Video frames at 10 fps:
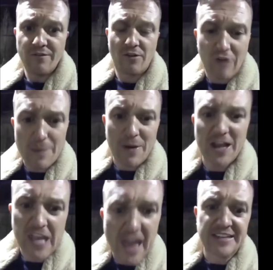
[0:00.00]
raping a
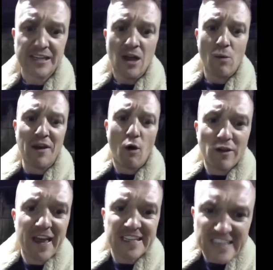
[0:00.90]
kid when all
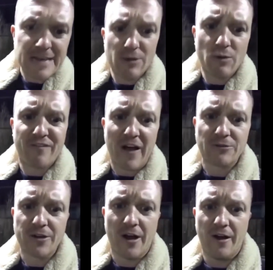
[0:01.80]
their semen were found
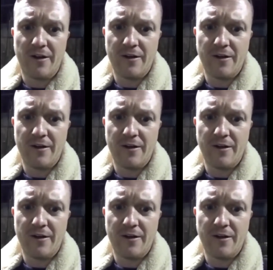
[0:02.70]
on her.